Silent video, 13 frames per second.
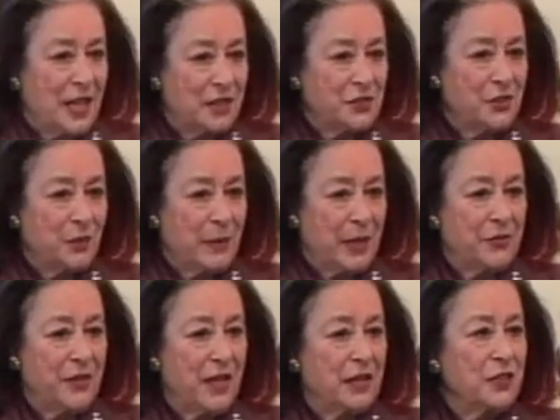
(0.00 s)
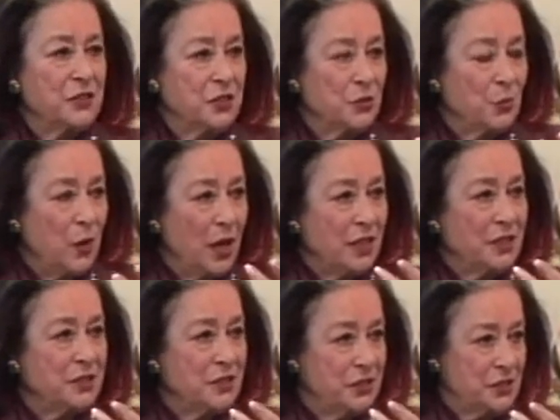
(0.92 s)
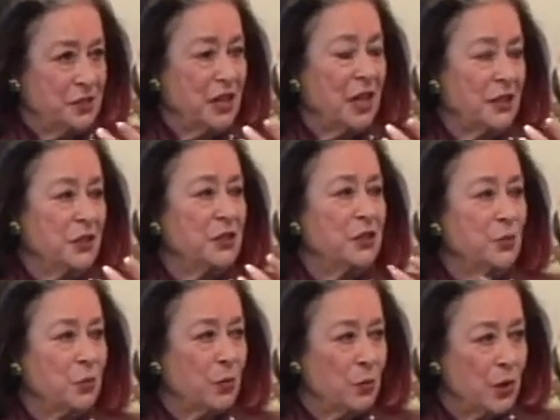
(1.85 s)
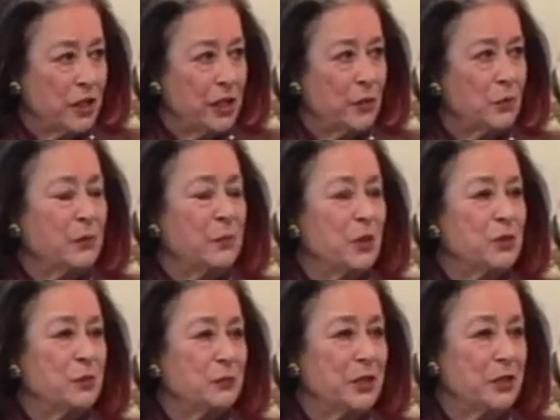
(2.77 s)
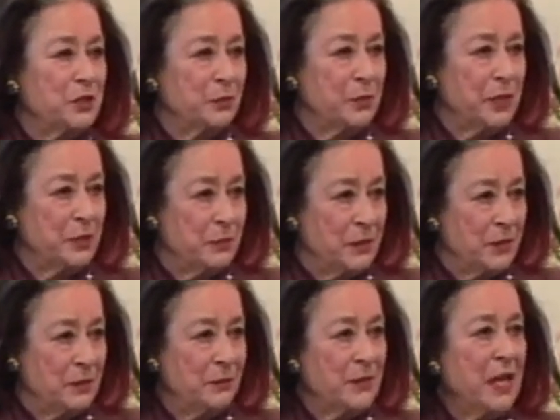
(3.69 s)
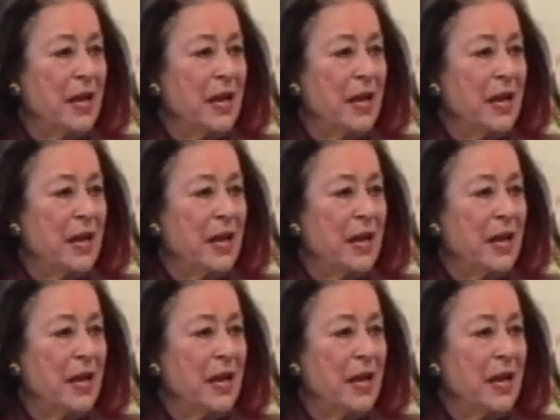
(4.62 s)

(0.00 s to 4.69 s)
to ask you about that because you wanted uh, you were working with motion picture people.